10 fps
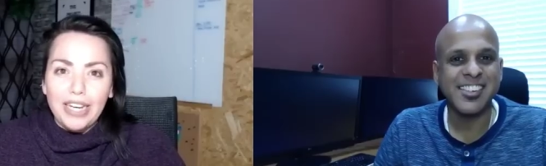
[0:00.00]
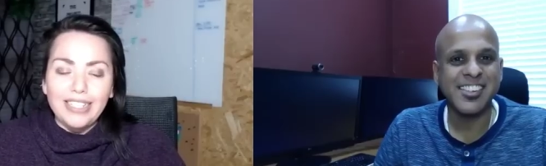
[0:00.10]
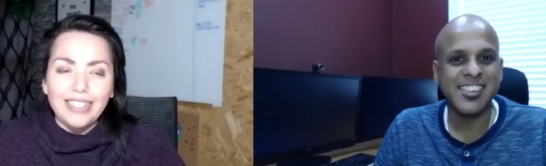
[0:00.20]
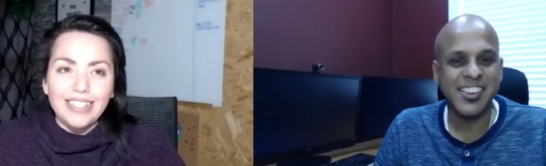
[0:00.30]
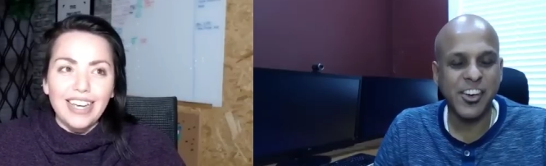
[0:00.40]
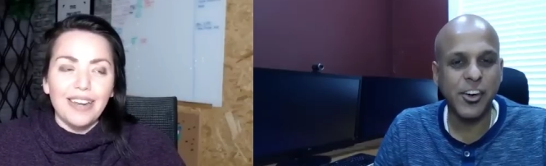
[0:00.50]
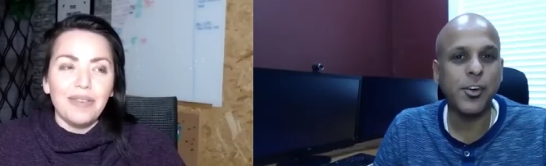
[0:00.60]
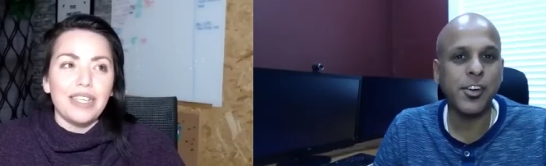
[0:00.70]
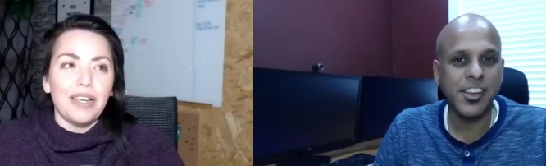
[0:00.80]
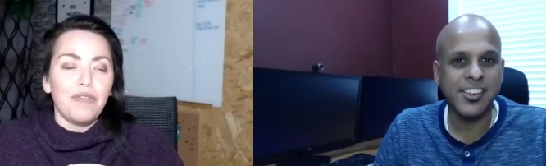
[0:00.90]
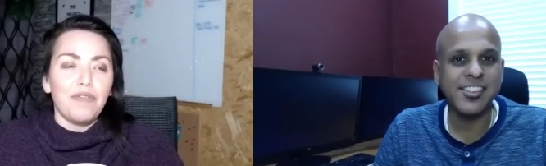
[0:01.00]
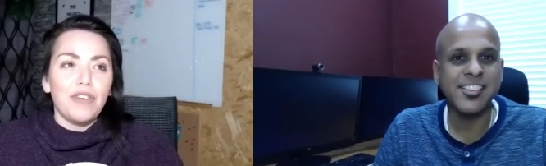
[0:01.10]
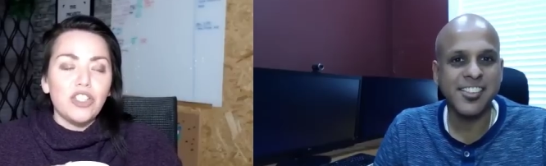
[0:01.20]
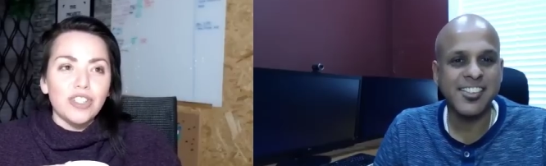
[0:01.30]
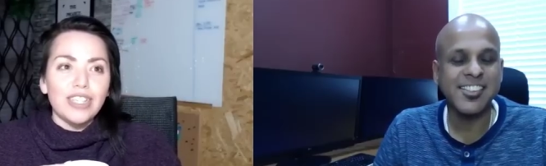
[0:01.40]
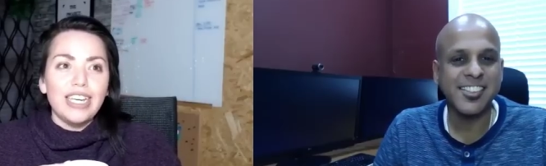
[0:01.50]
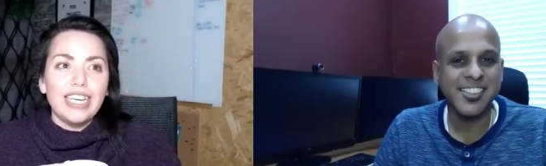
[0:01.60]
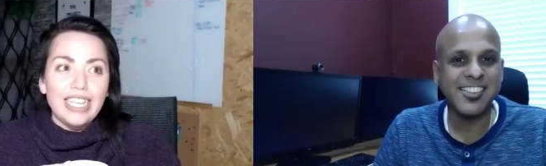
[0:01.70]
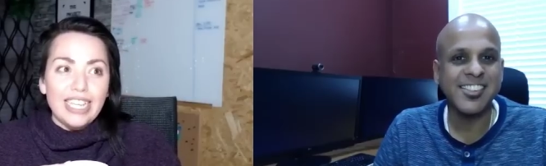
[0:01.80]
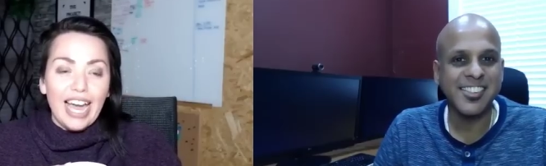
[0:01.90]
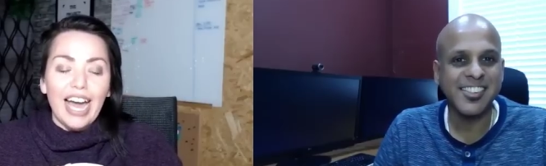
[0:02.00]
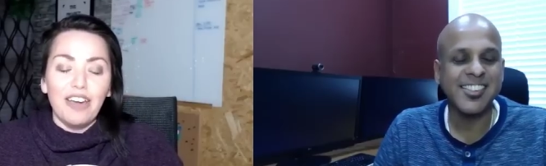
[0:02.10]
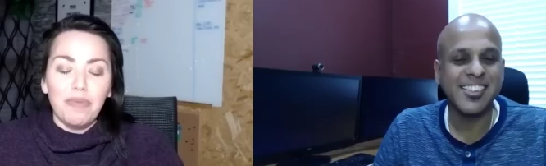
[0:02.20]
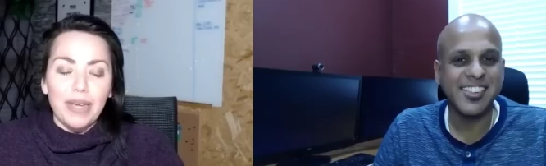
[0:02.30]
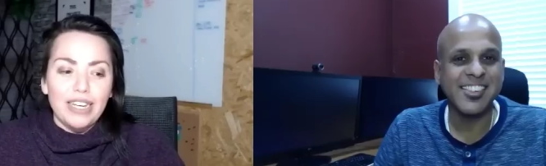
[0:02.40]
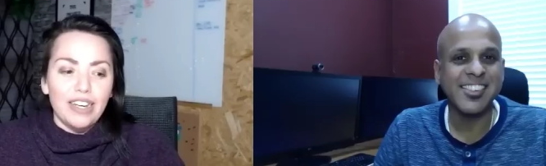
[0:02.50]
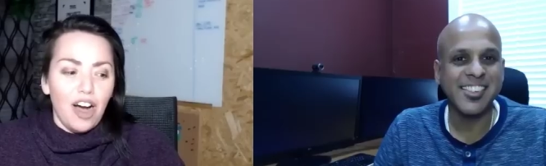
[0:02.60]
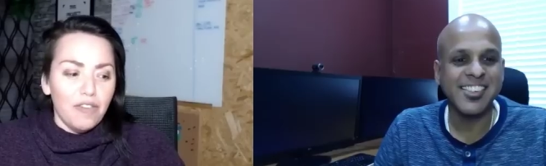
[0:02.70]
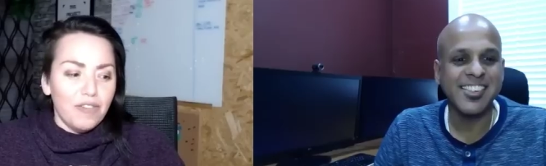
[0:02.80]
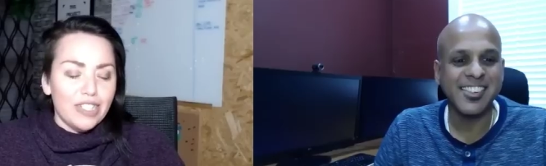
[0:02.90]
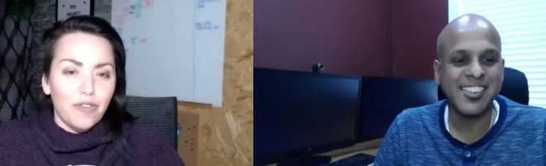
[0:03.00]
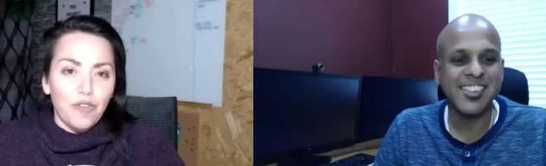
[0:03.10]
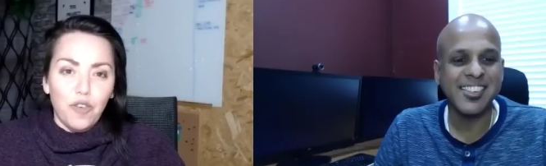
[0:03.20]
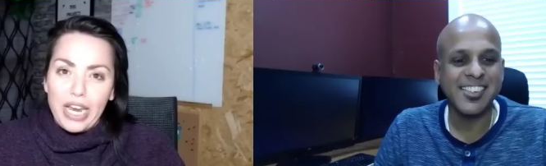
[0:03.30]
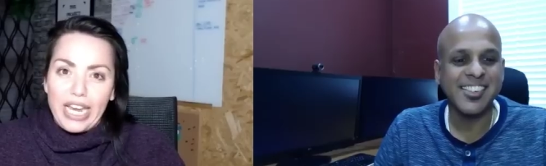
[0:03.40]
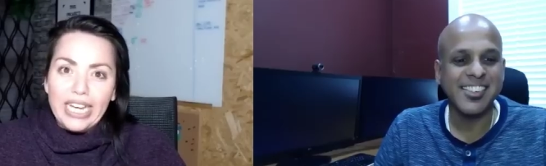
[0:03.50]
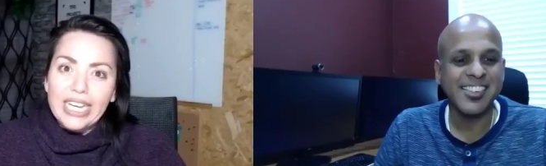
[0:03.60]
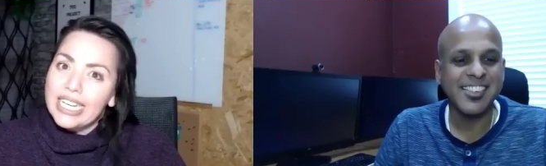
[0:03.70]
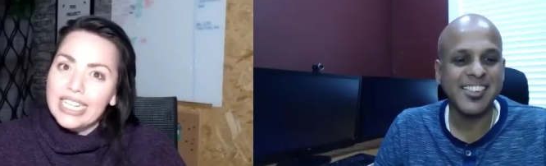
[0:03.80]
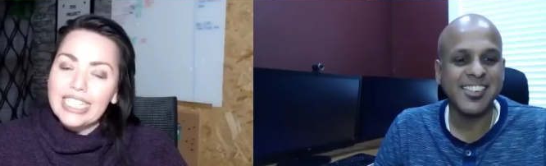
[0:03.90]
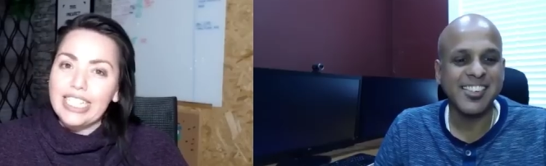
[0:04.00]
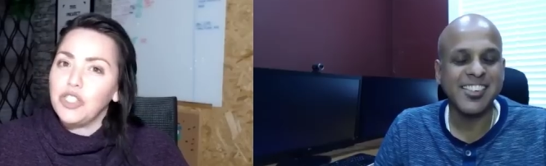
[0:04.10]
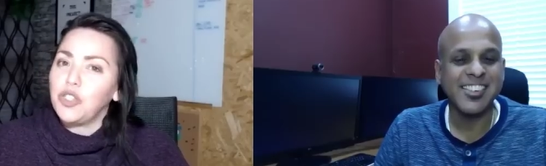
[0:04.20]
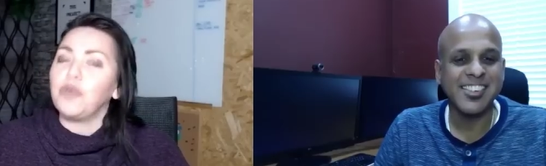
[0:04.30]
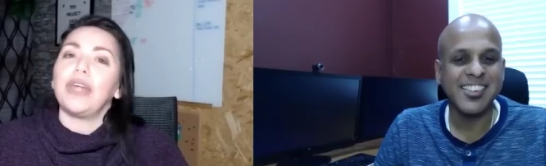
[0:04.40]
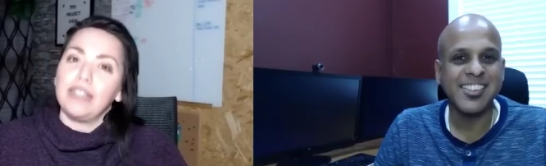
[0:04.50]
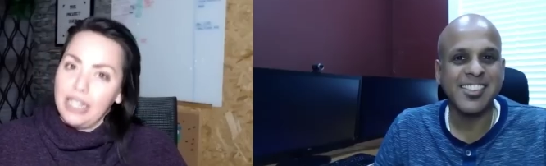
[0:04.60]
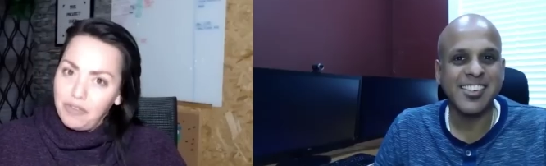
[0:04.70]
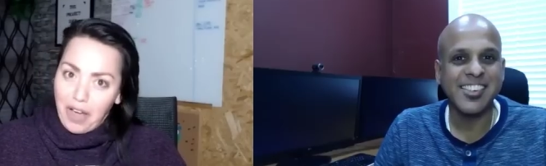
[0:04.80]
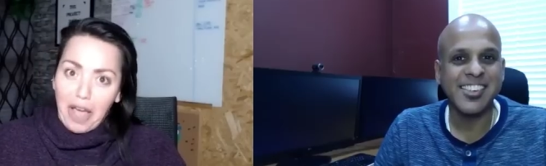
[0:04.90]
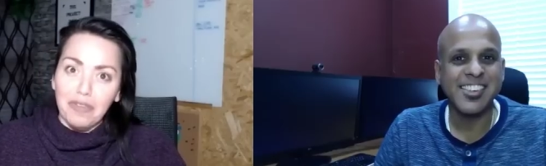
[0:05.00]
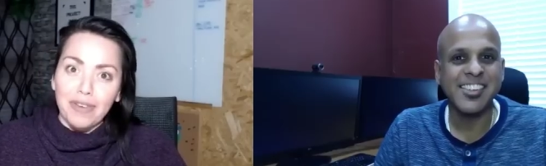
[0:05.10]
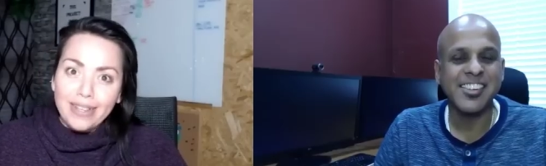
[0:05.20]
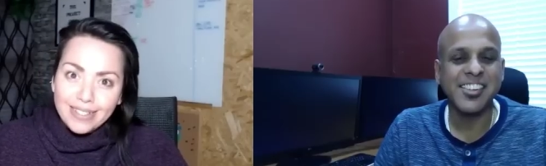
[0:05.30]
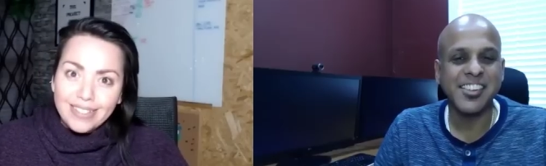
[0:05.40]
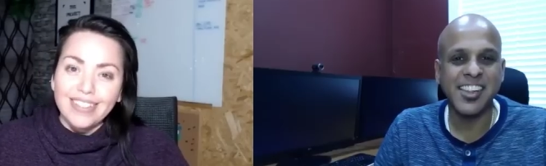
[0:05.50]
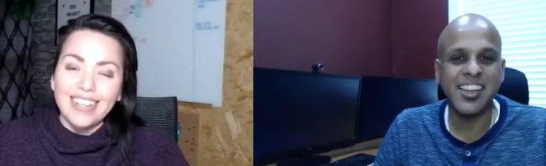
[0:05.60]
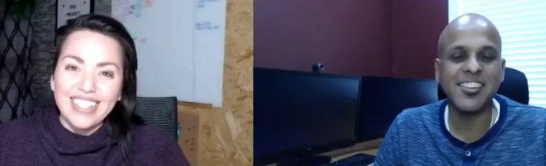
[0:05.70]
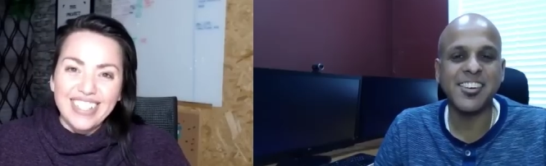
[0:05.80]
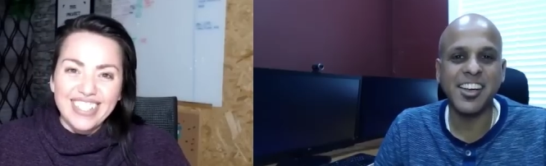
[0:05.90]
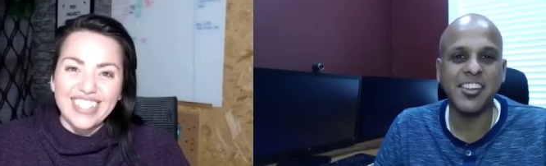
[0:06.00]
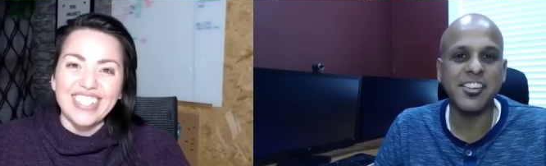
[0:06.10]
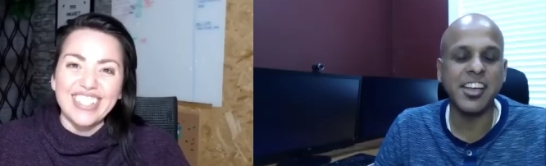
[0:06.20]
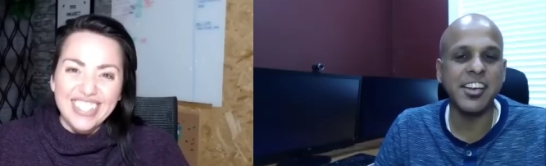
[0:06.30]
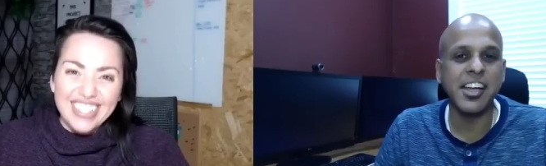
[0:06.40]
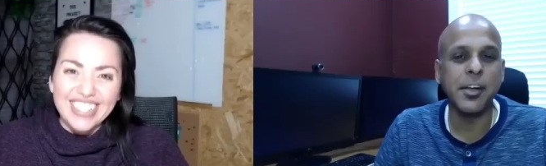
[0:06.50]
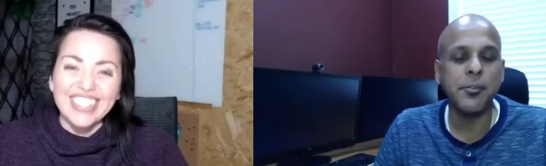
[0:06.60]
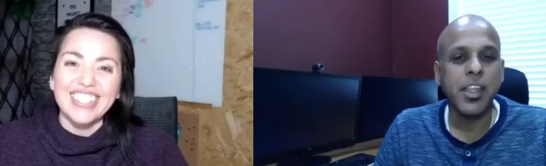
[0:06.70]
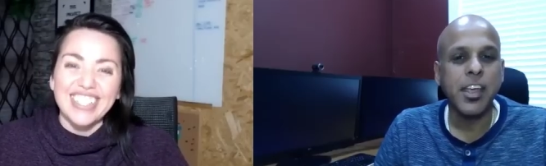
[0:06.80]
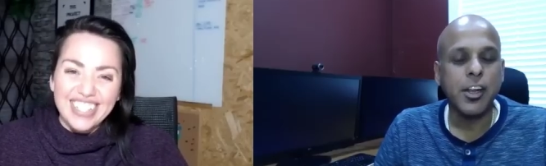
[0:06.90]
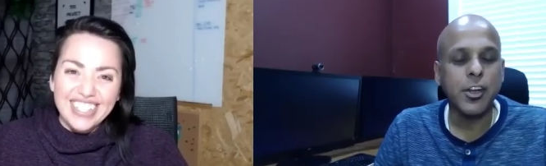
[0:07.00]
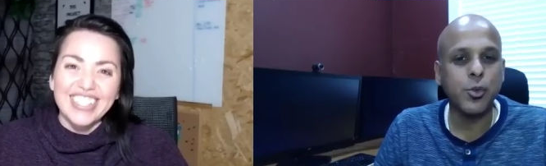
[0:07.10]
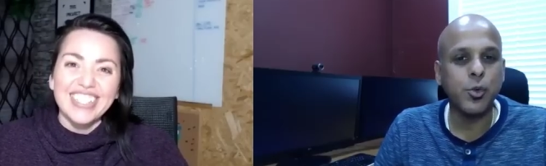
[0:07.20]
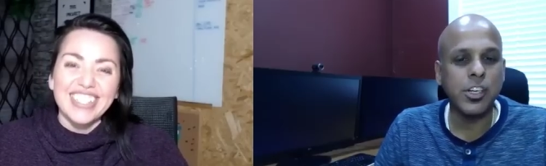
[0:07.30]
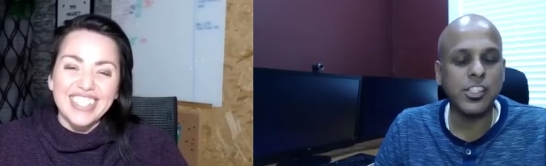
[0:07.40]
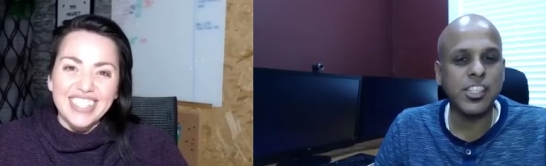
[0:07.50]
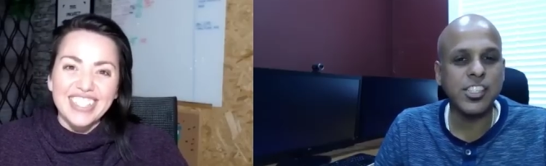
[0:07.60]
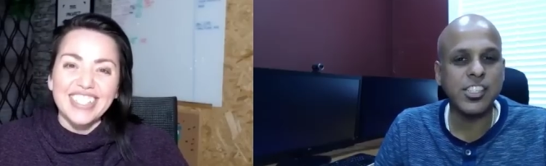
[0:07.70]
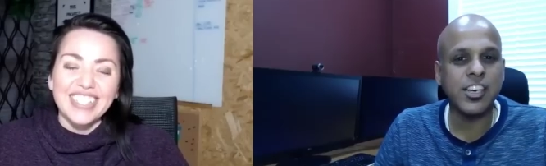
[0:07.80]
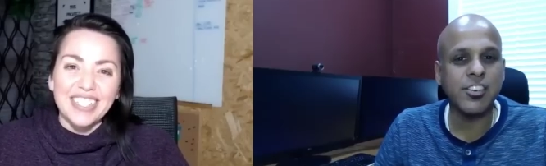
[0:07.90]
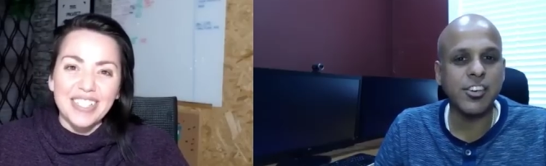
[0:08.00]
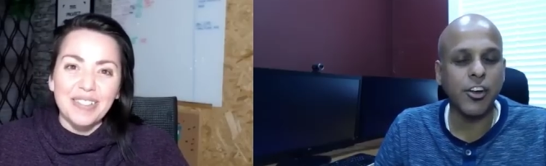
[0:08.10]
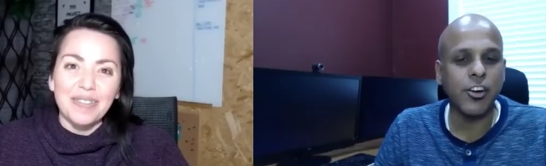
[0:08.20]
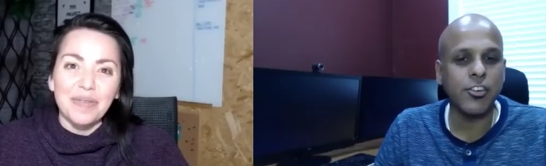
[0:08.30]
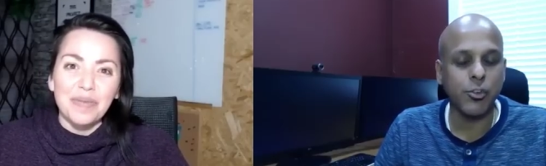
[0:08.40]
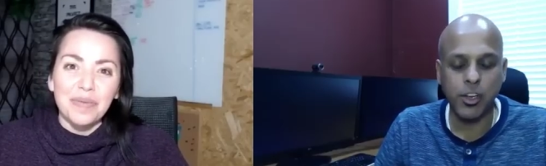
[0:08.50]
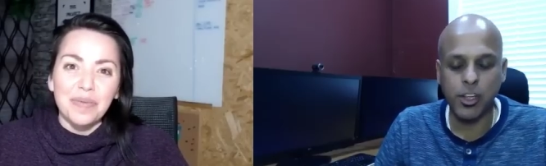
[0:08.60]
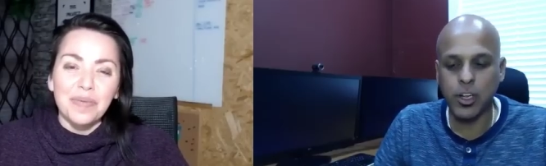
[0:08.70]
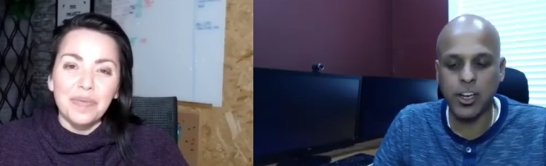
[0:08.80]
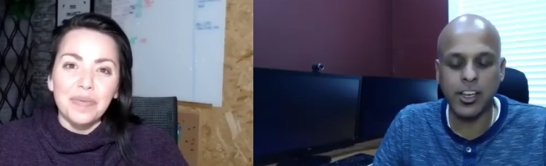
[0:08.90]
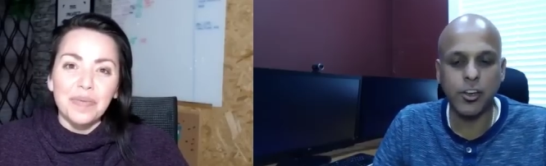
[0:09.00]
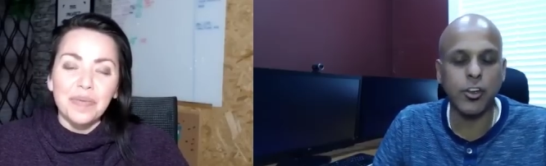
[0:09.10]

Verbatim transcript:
Speaker 1: And oh. I would say oh. officially, yeah, I've been office free since 2005.
Speaker 2: That's nice. And uh, do uh, share your story as well. Like, you